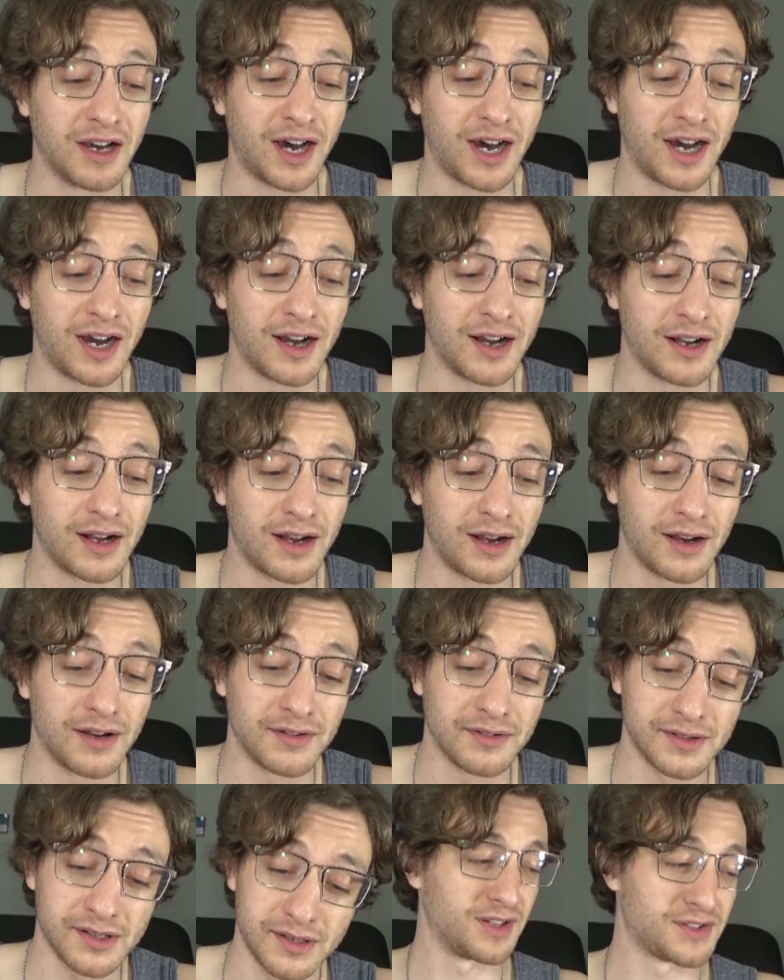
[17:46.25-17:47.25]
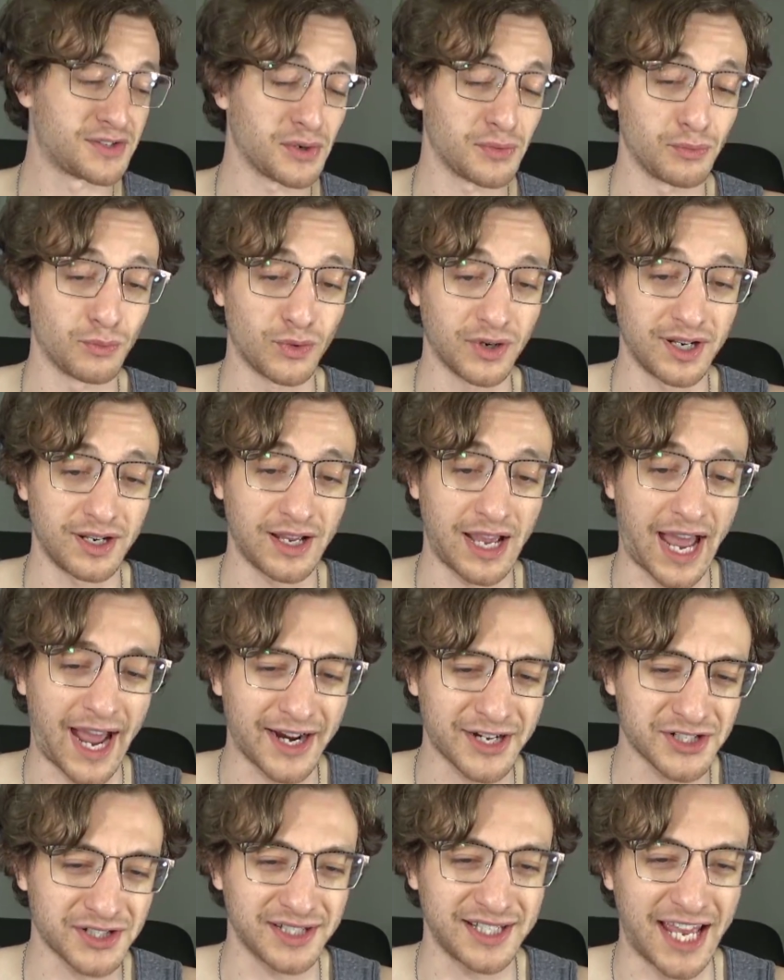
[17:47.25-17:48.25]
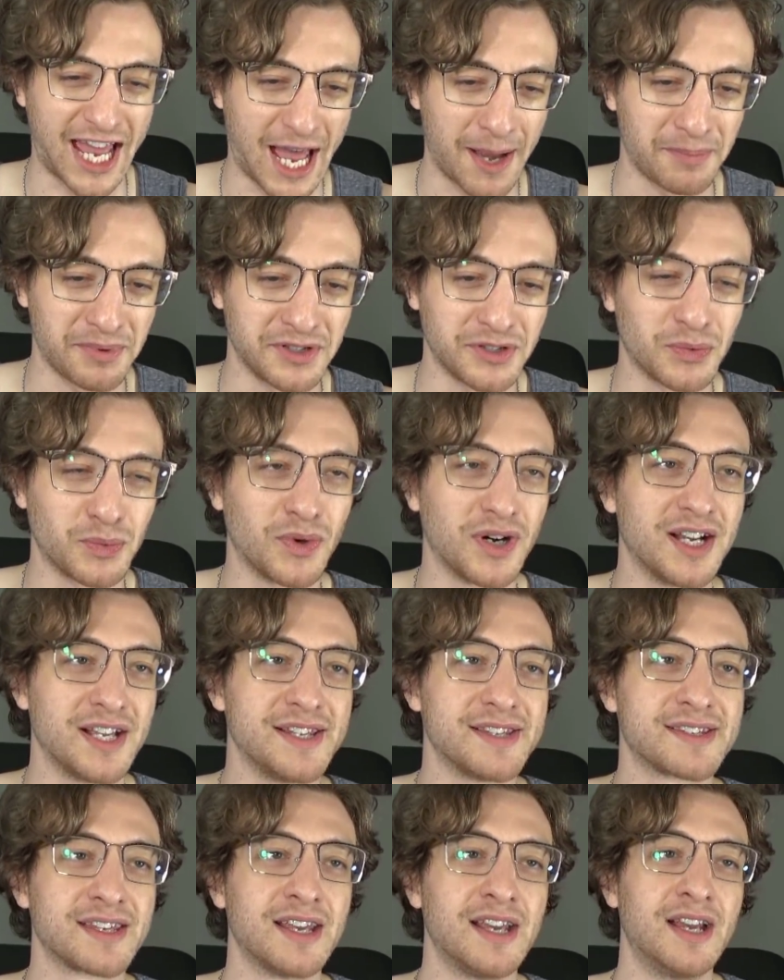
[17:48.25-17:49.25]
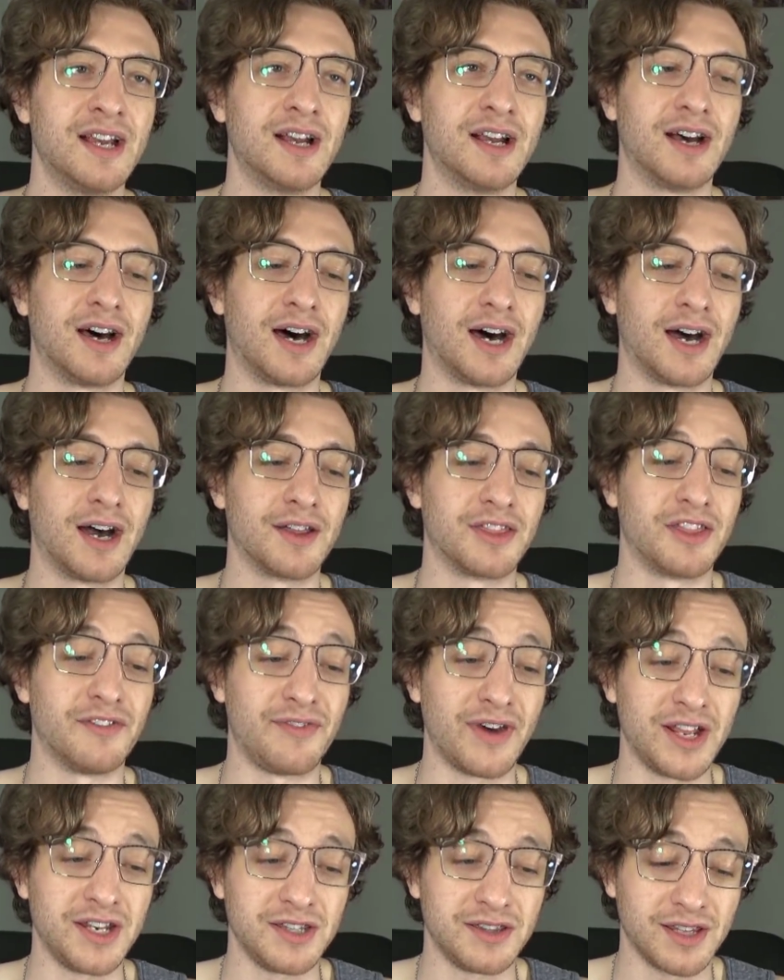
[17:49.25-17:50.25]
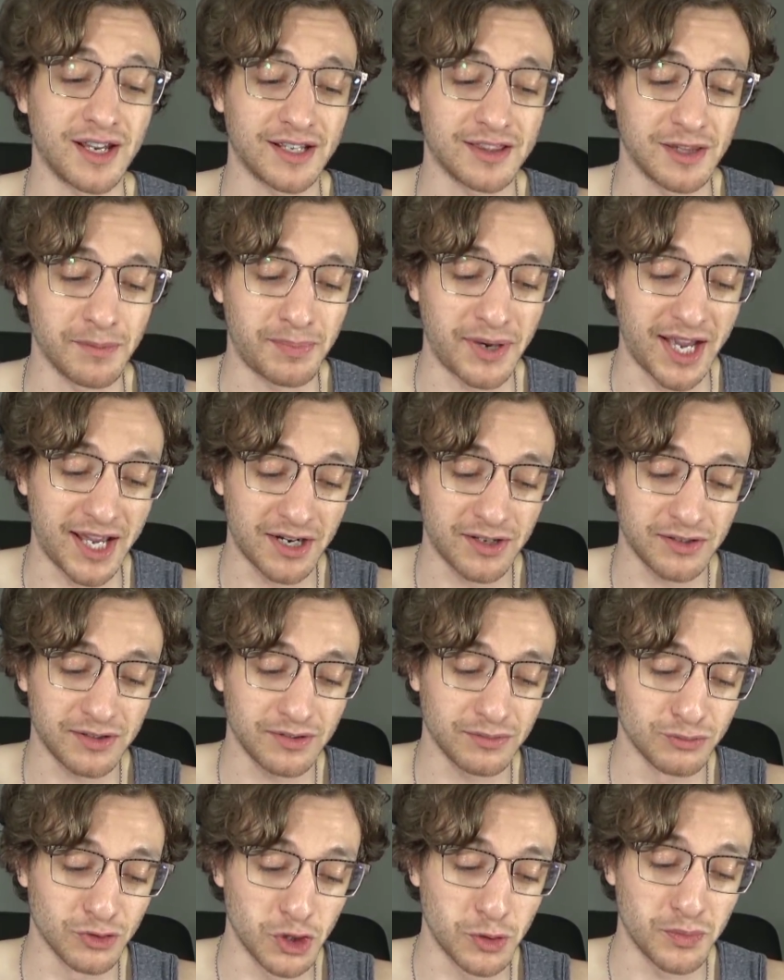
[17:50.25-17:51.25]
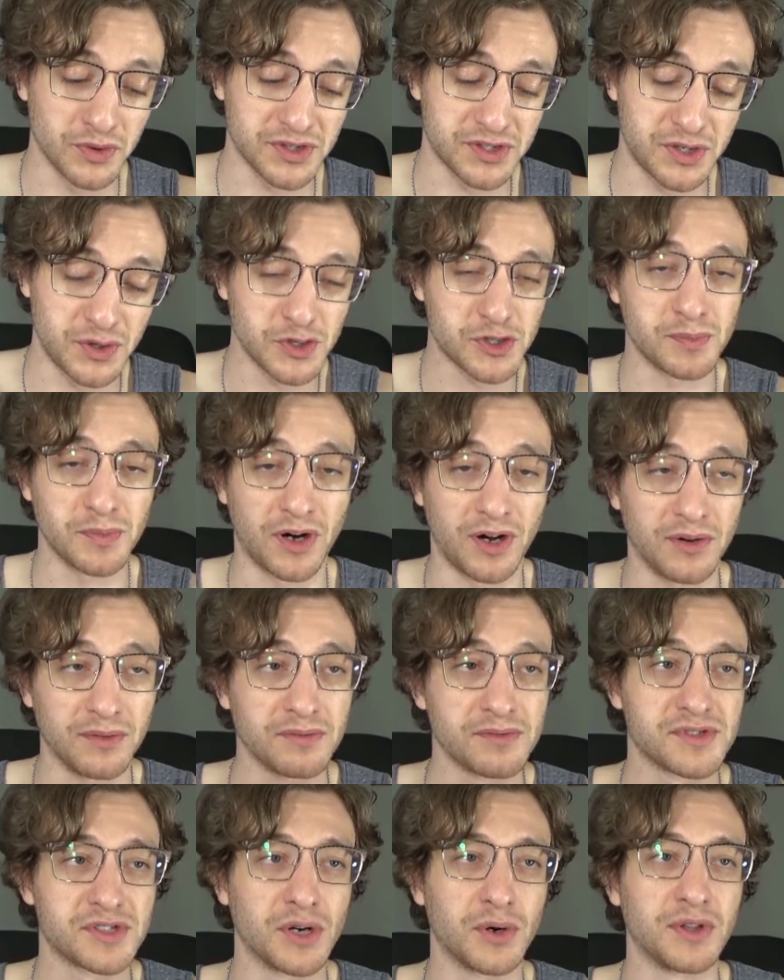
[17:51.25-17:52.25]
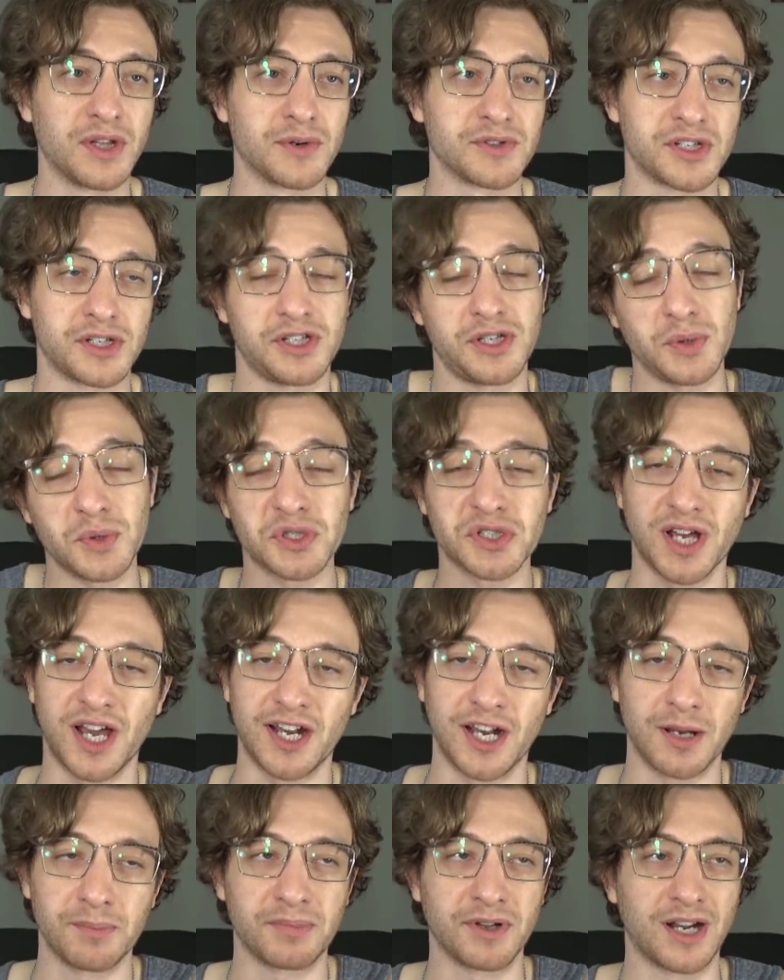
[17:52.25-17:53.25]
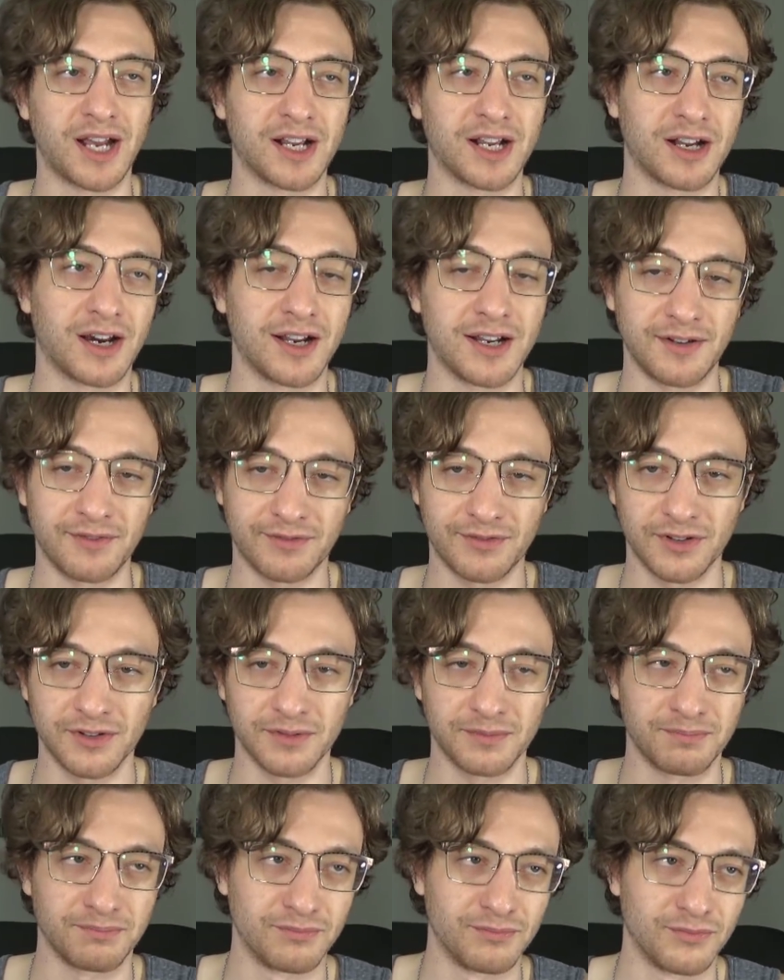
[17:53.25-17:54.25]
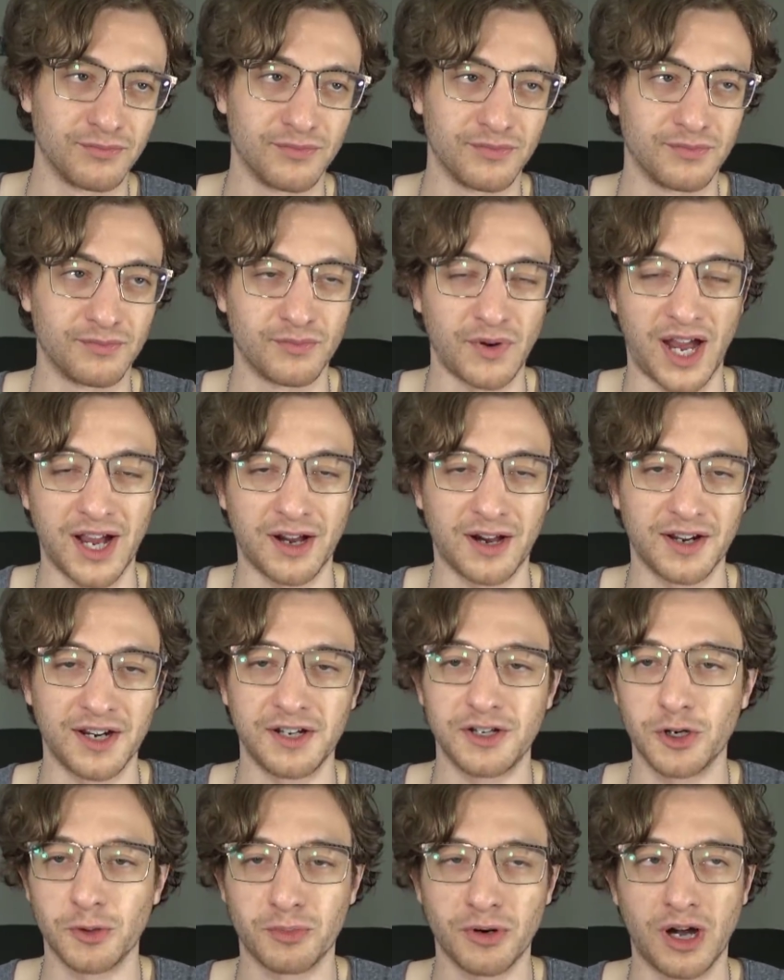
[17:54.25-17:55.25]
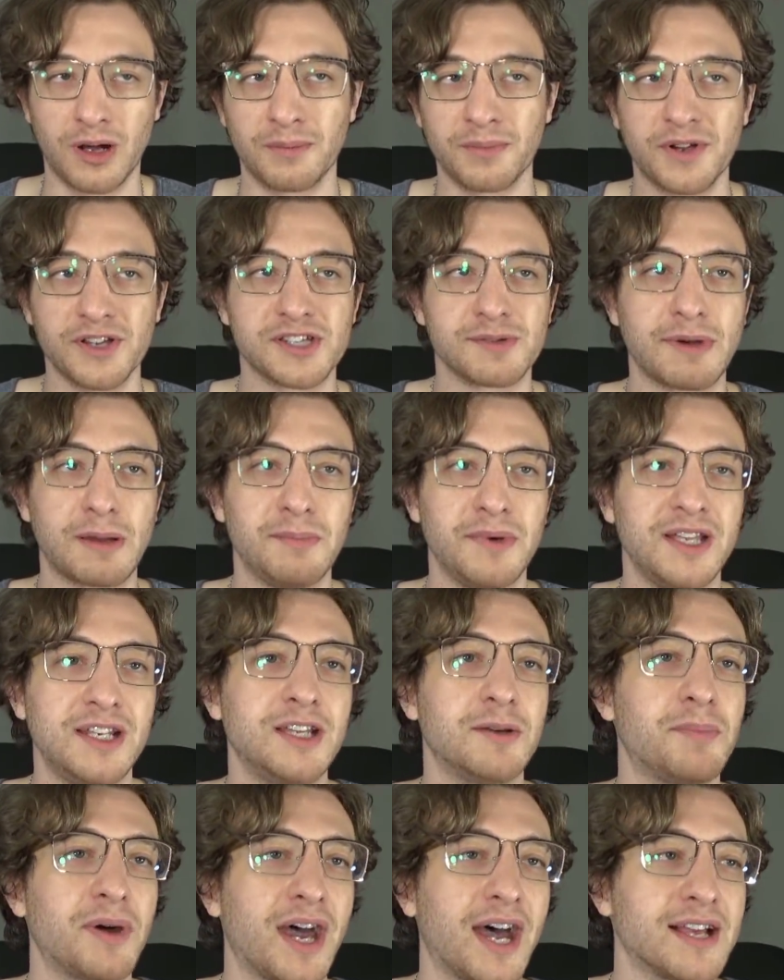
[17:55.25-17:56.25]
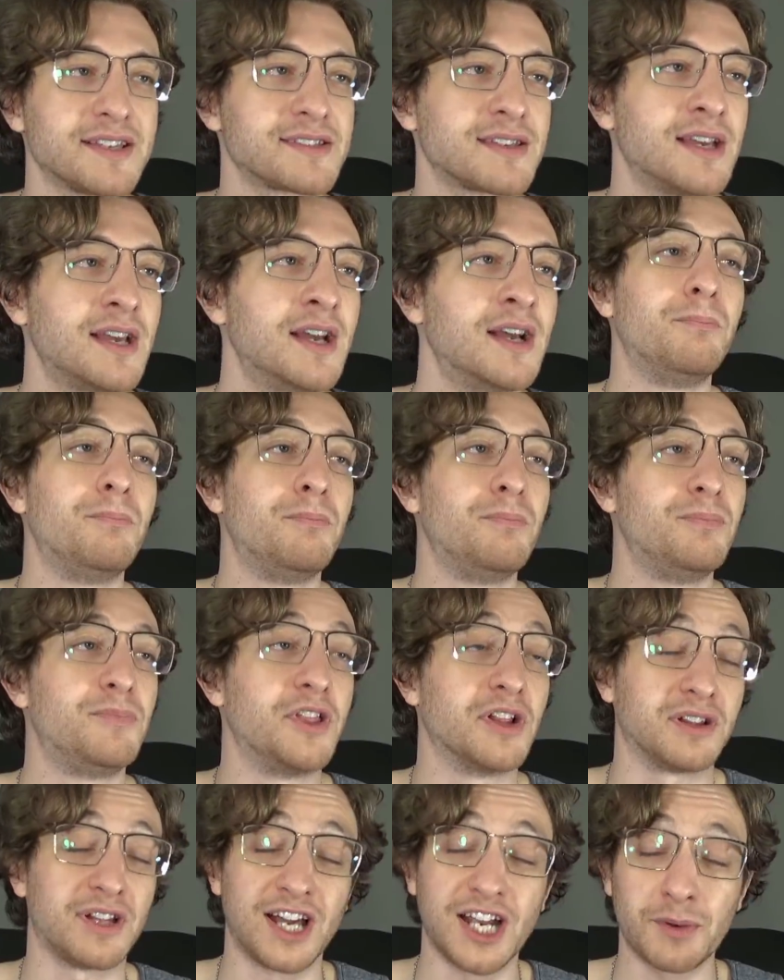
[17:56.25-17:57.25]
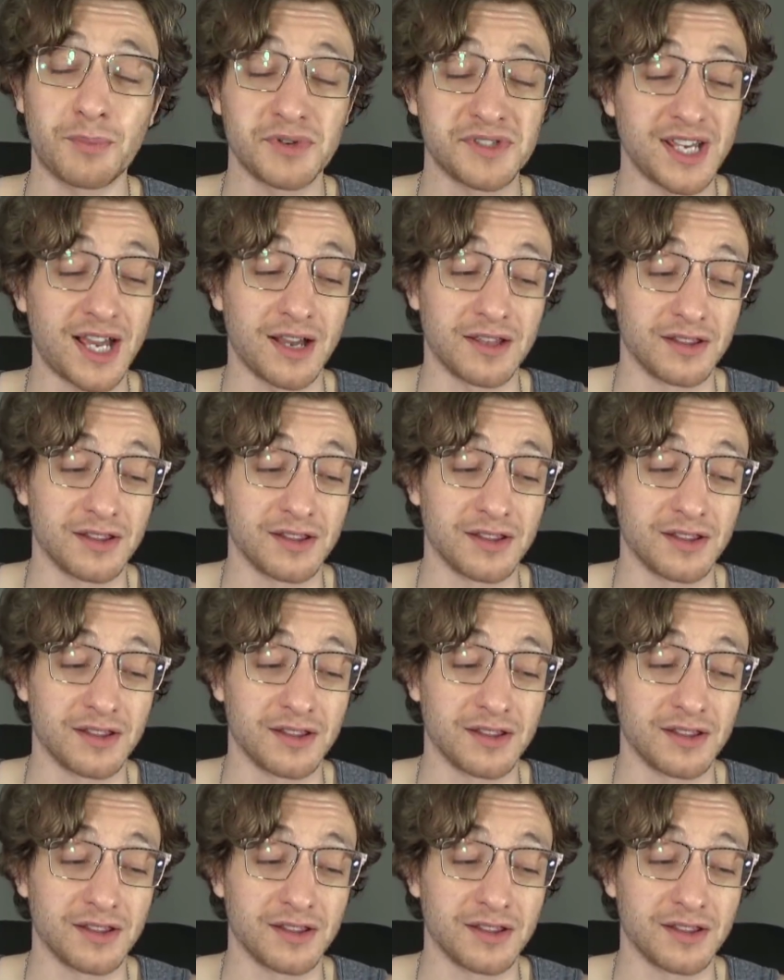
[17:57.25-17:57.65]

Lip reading: So what actually happened was, the panel room was too small, so there was a huge lineup, and I got in no problem because of my media pass. The lineup